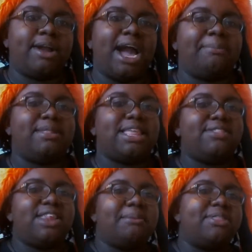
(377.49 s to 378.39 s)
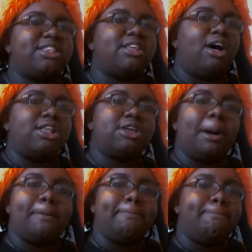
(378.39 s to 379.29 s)
I believe the name of the song is
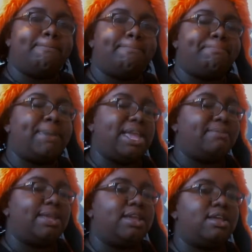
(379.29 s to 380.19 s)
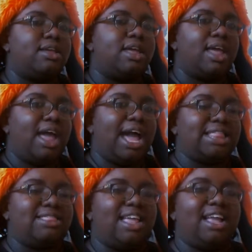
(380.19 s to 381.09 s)
called Baby, I
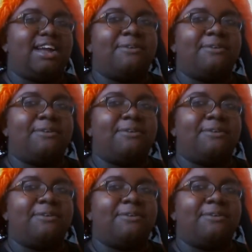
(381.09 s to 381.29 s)
think.